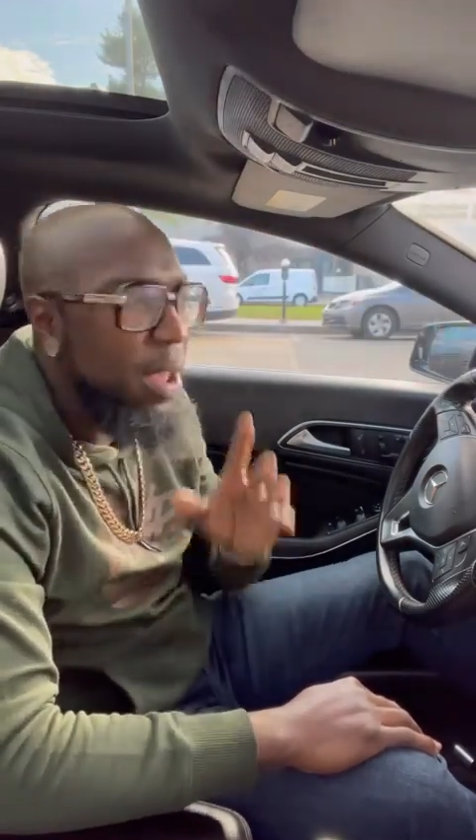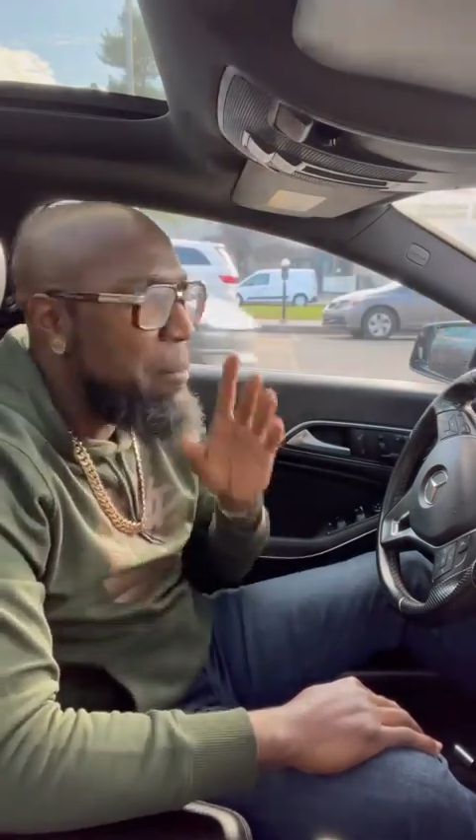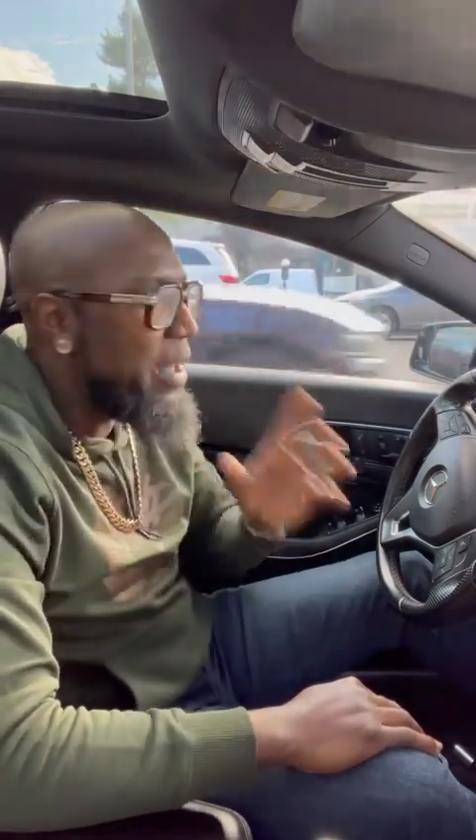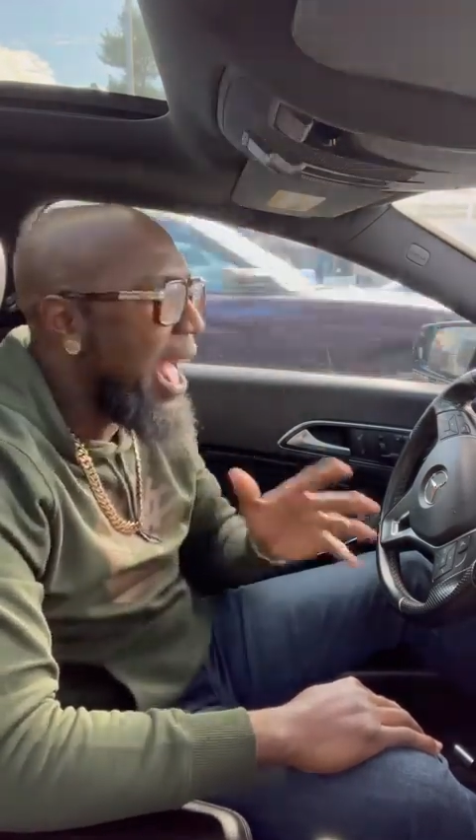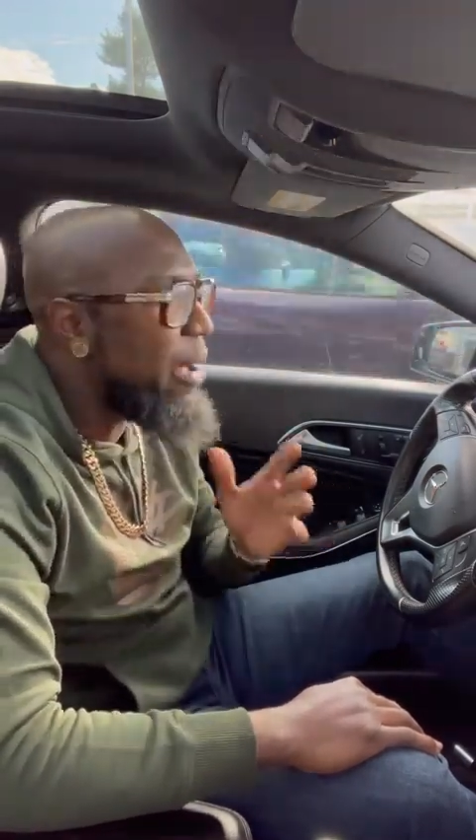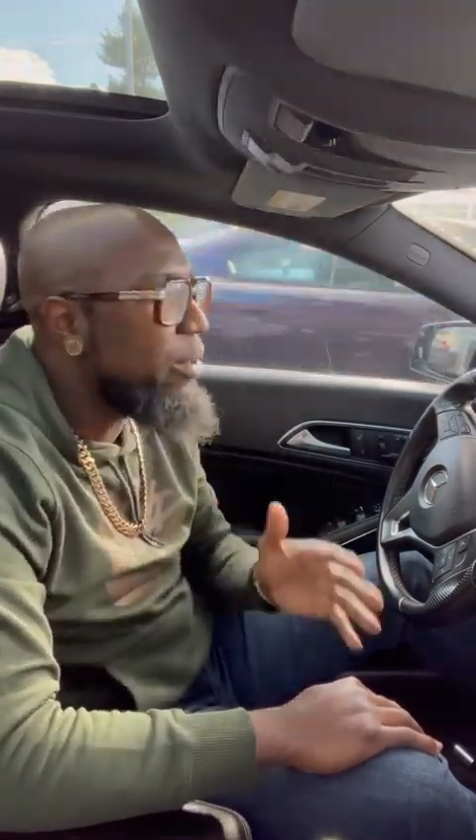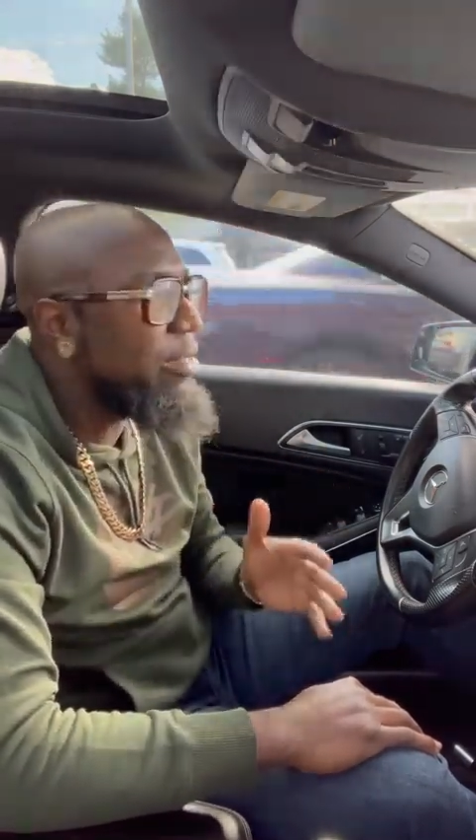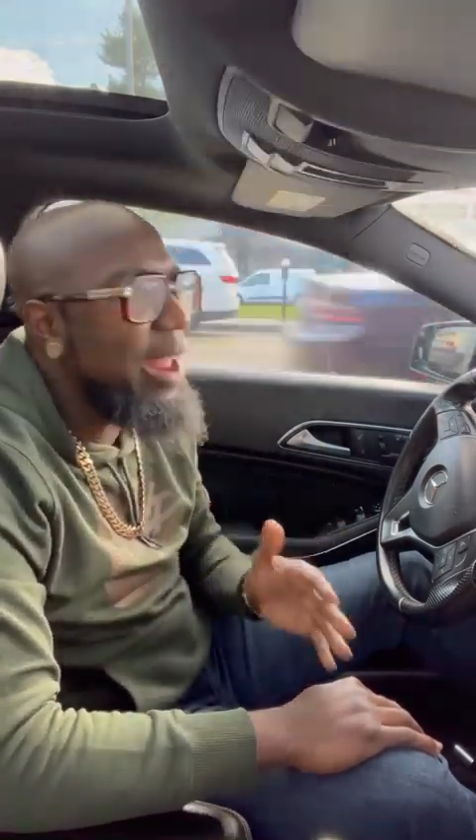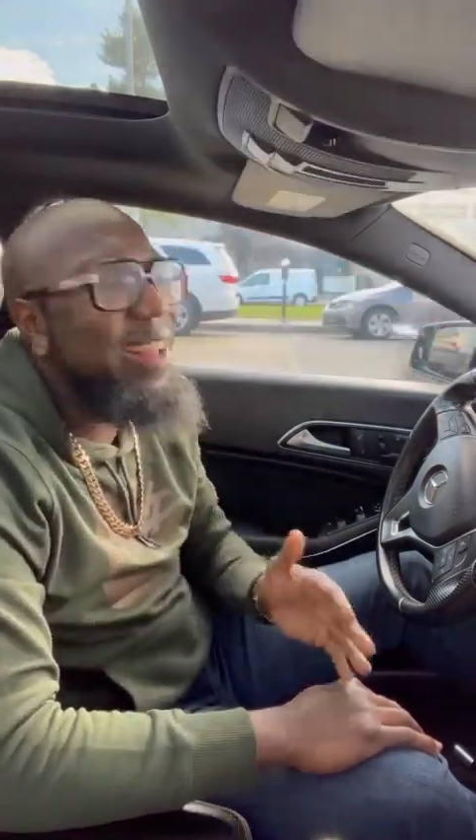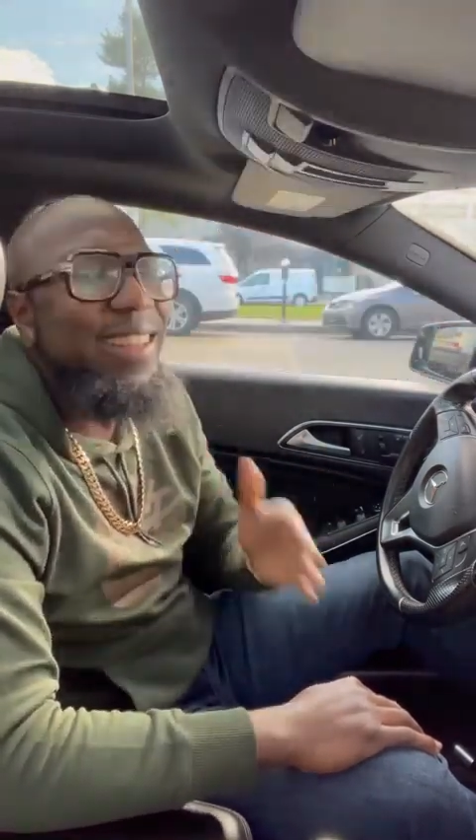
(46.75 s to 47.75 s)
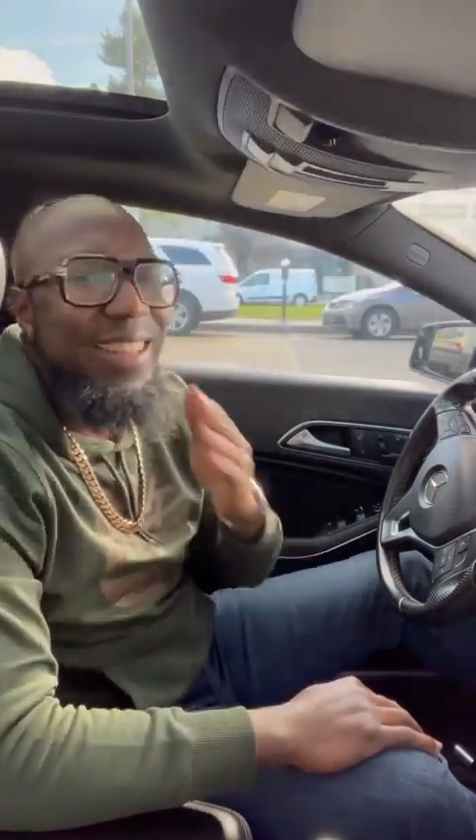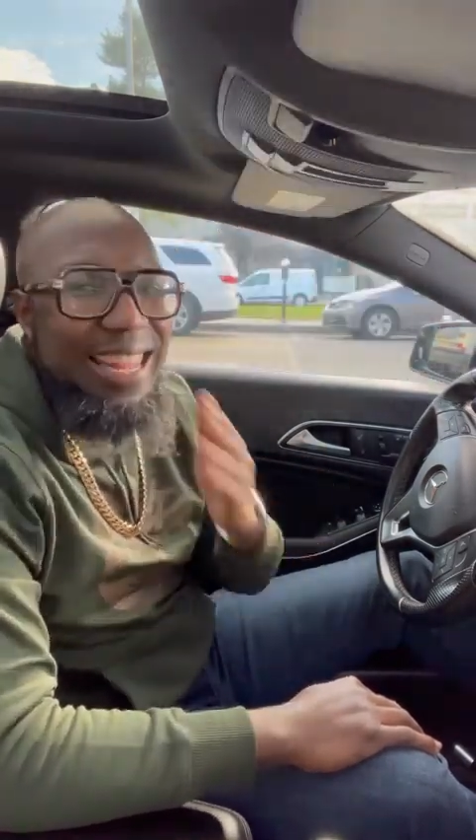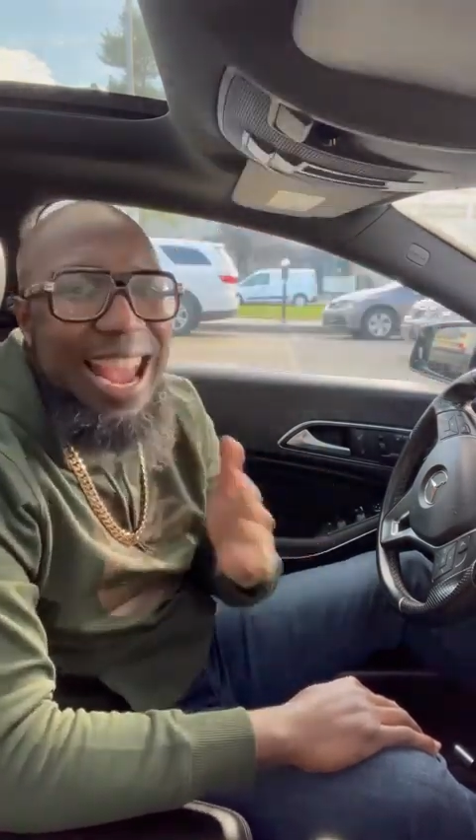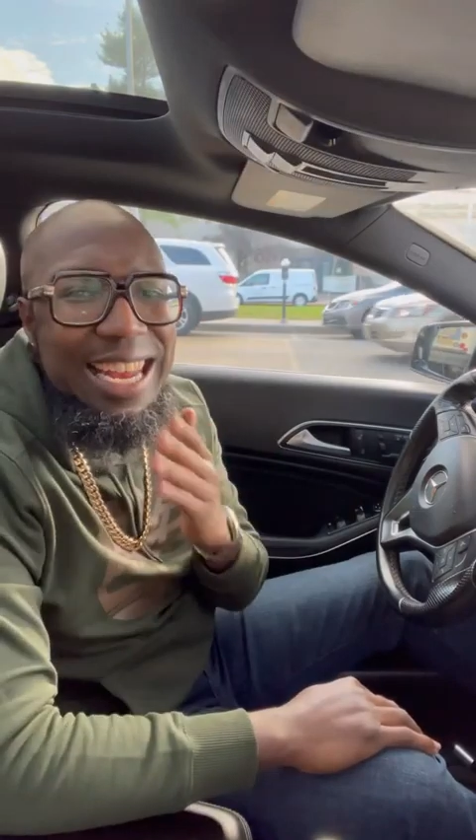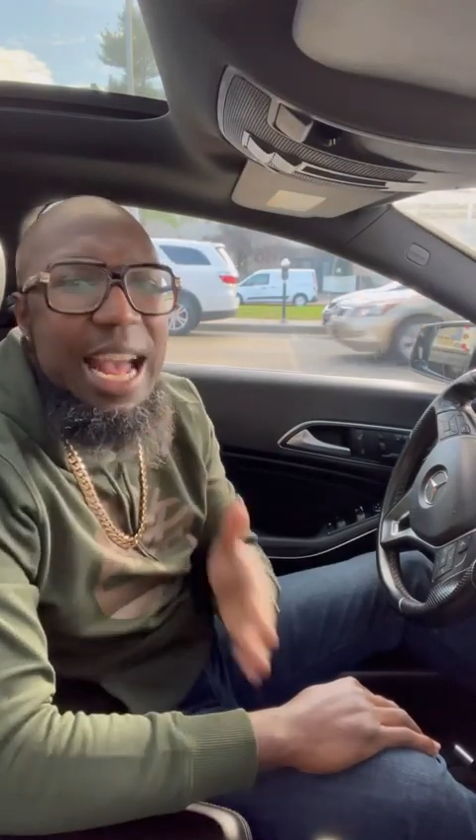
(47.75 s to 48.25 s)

but I will say, get